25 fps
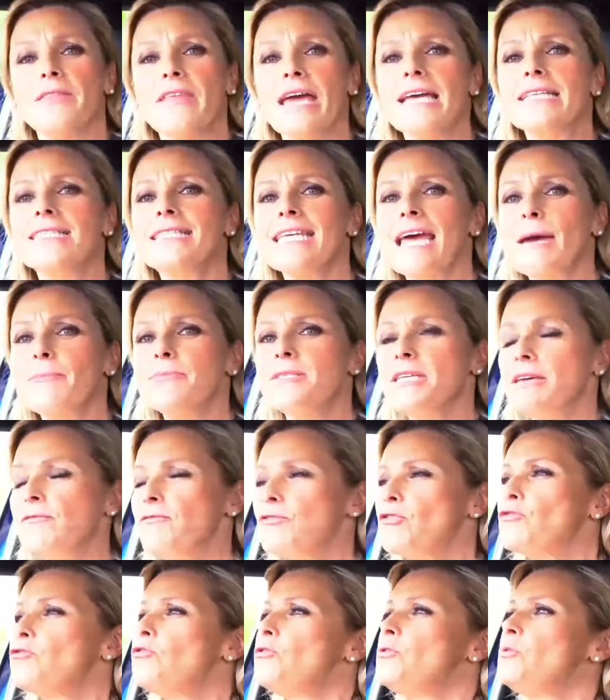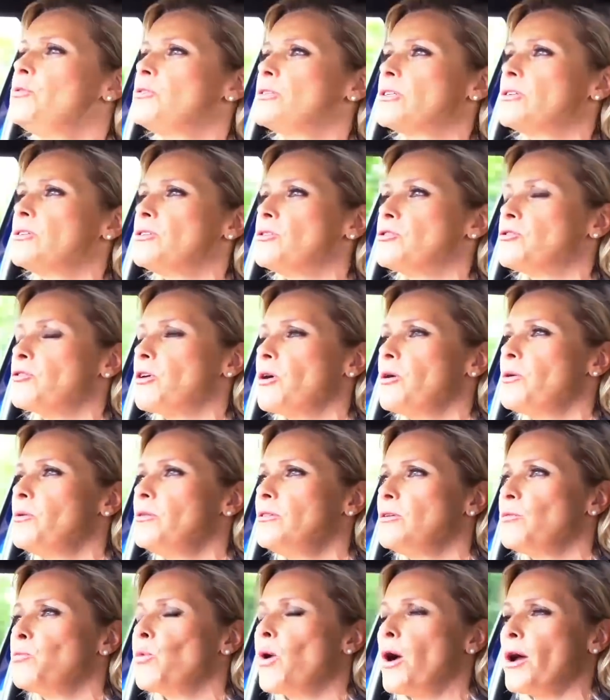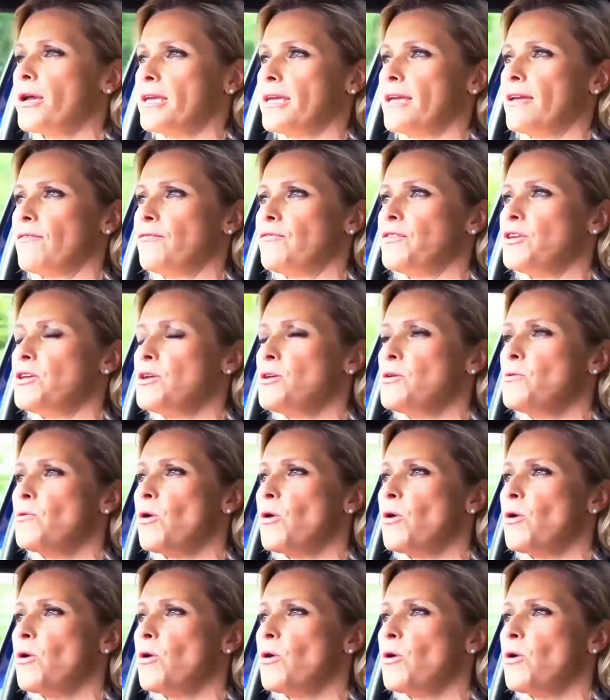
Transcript: with adaptive cruise control working for you